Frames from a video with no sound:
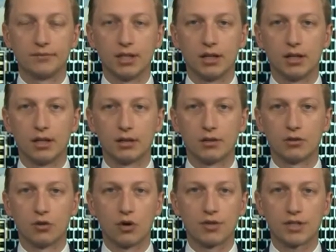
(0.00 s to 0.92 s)
Uh,
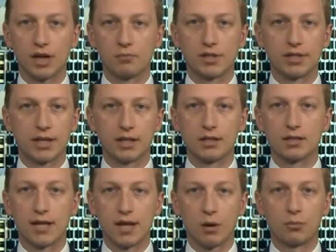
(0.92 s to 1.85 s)
gross government debt is
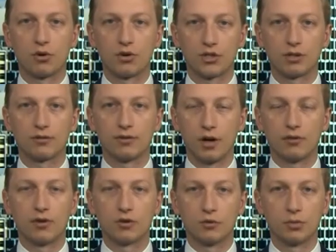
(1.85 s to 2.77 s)
now approaching
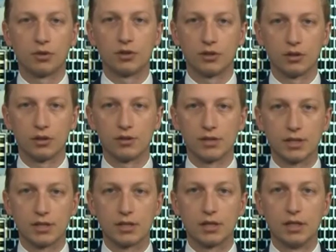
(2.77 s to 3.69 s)
$500 billion. It
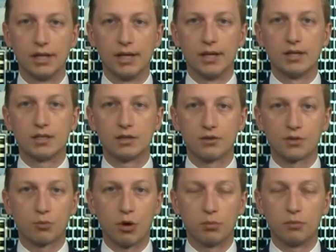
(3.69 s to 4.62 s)
is a
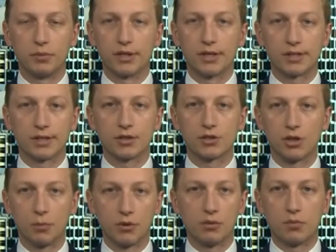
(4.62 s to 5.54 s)
serious problem and it's at the
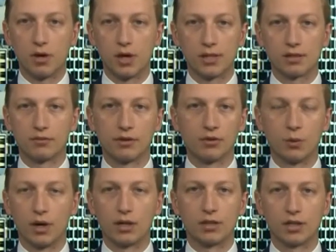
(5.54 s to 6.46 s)
top of the minds of
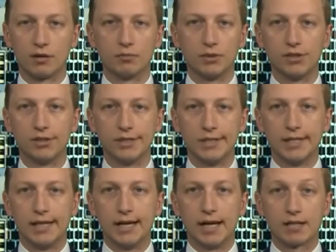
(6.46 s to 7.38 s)
everyone in government.
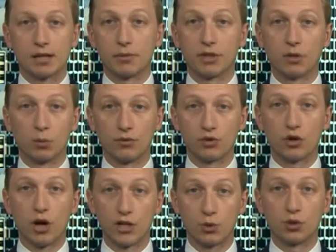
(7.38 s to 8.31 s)
Uh, it's something that we've
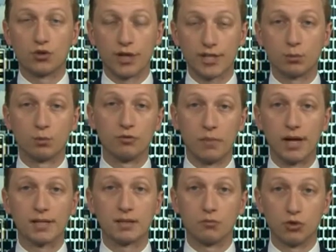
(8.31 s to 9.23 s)
tried to address and we've
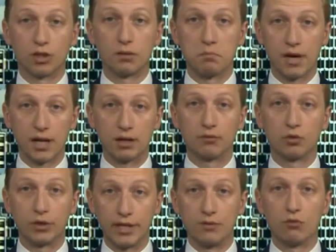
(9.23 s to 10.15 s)
made some really
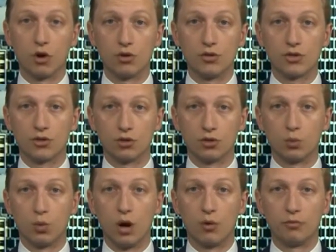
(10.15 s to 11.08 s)
meaningful inroads to
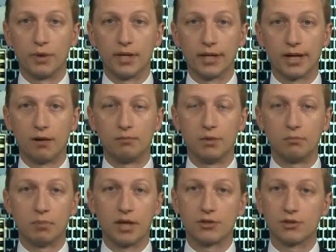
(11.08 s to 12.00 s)
while we've been in
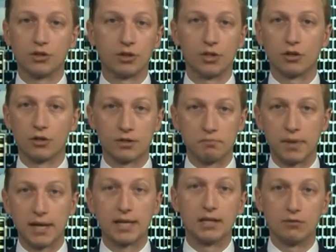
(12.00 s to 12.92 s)
government, but certainly not as
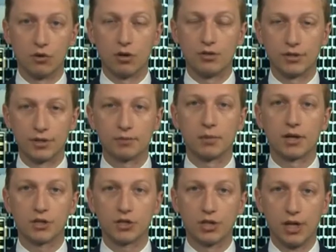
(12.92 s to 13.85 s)
many inroads and as
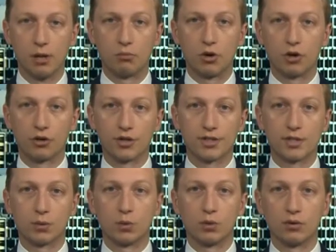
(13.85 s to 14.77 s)
much progress
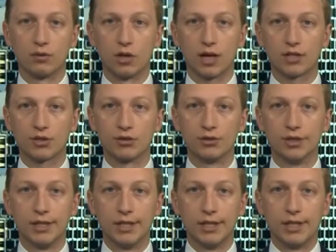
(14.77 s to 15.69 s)
as we would have liked to.
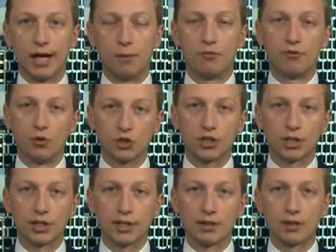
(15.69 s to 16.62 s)

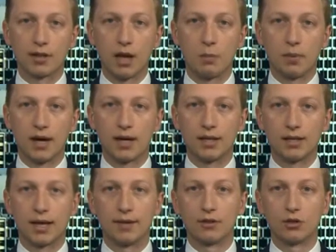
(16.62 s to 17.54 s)
Unfortunately, the Labor
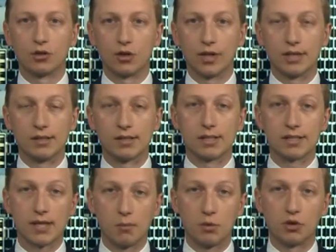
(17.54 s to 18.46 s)
Party and the Greens and
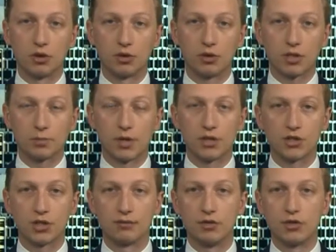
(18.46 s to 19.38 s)
some on the
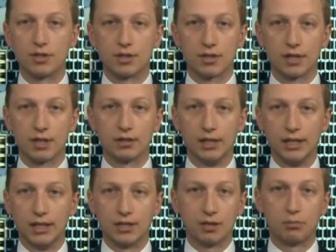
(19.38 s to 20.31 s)
crossbench have used the Senate
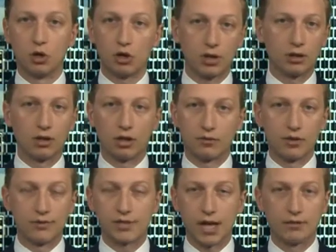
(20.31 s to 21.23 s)
to block a lot of
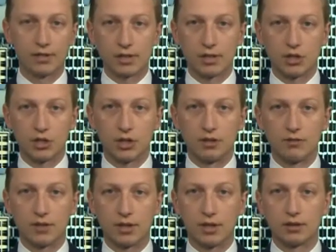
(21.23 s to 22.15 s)
the savings
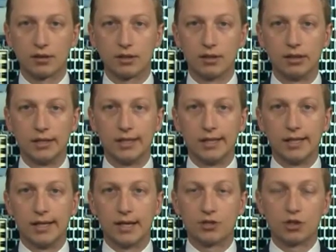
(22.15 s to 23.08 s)
initiatives that the
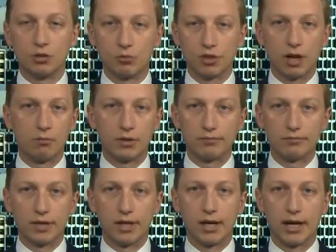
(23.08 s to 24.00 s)
uh, Turnbull government
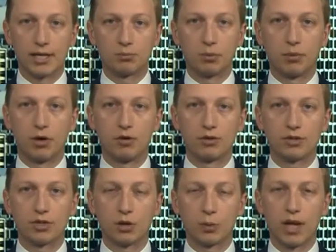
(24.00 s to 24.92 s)
uh, has proposed.
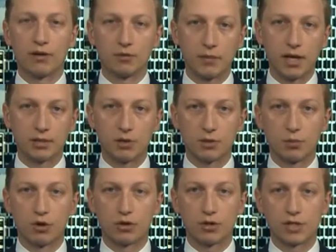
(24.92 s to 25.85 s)
So we haven't made as much
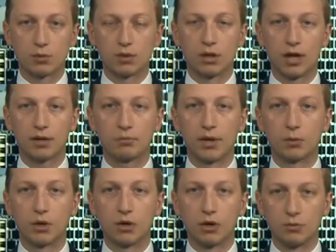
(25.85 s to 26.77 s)
progress as we like, but
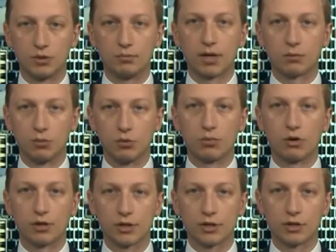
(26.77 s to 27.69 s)
we hope to make more
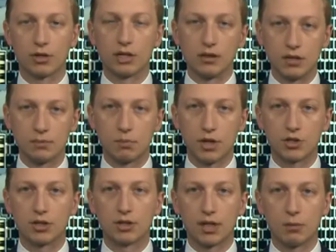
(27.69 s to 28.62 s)
progress on it in this
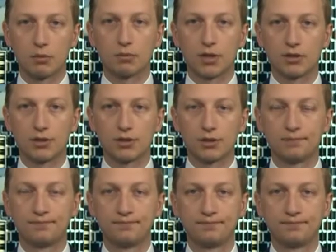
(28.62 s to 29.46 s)
budget and coming budgets.